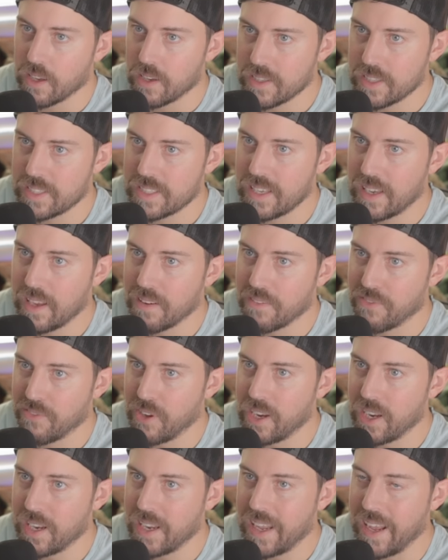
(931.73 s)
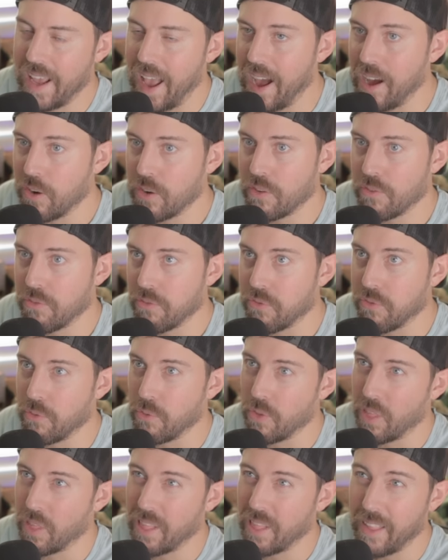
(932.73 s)
good to see Infiniti out of
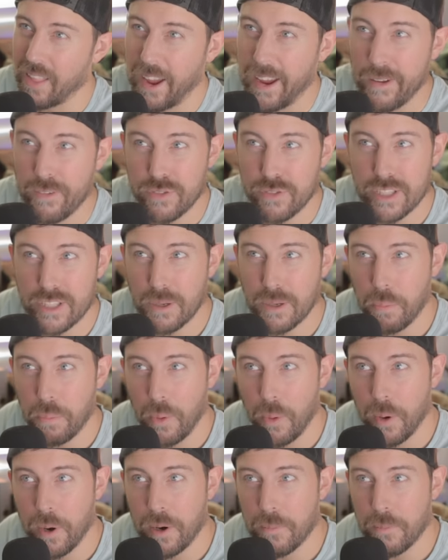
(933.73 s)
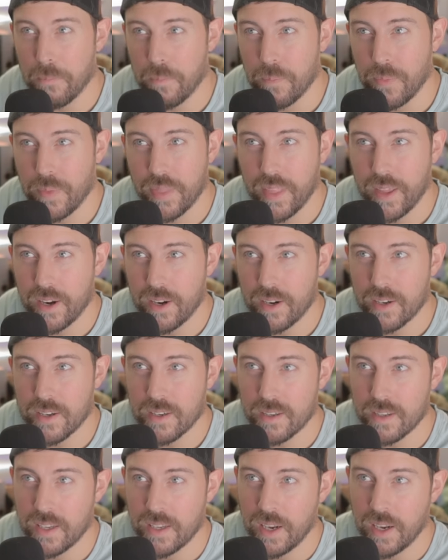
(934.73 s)
life support.
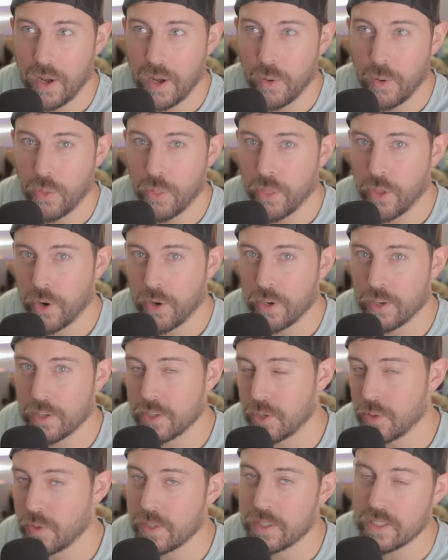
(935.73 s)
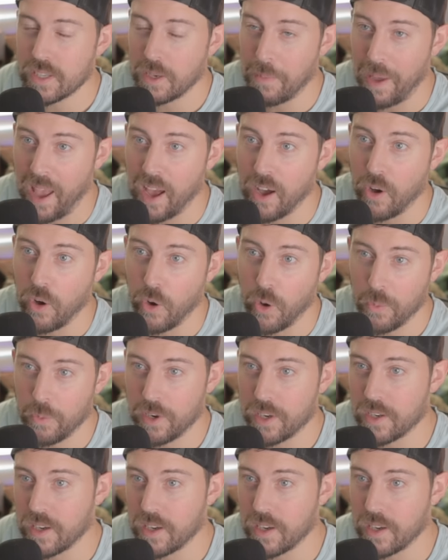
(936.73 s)
They're, you know, they're doing some at-home